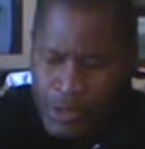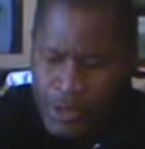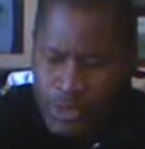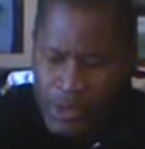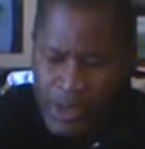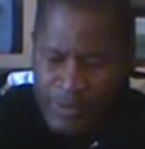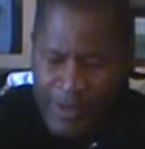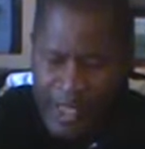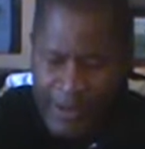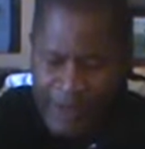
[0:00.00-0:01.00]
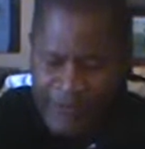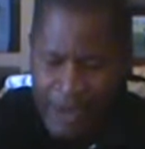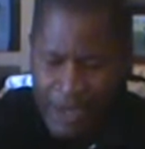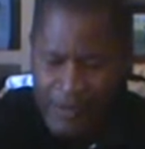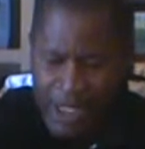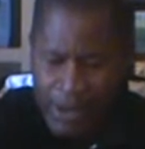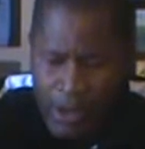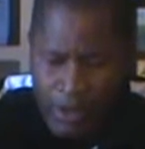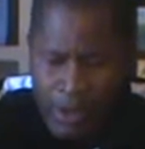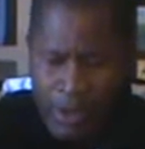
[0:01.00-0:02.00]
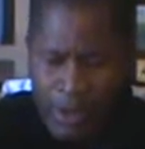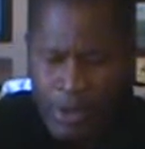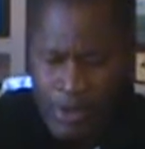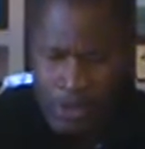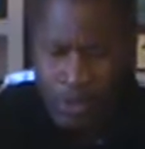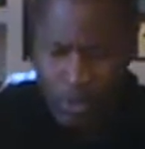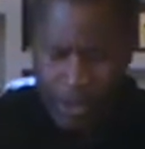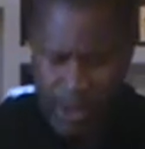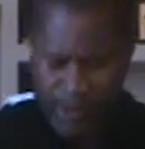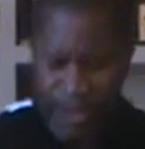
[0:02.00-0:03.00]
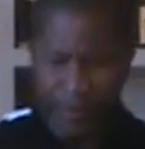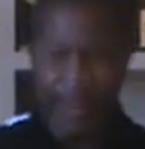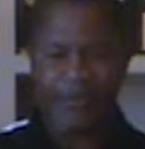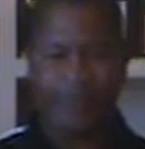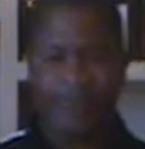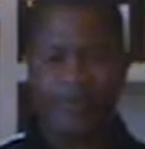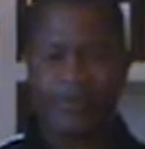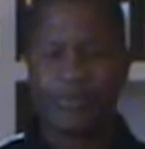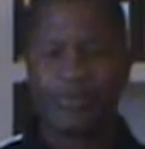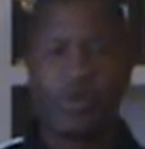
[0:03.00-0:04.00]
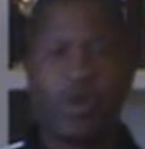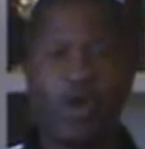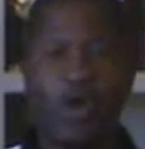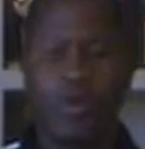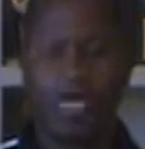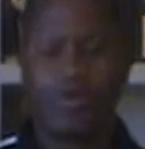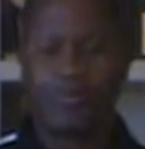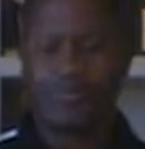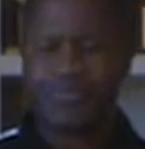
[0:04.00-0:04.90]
20 divided by 5. Here we go. 20 divided by 5. Okay.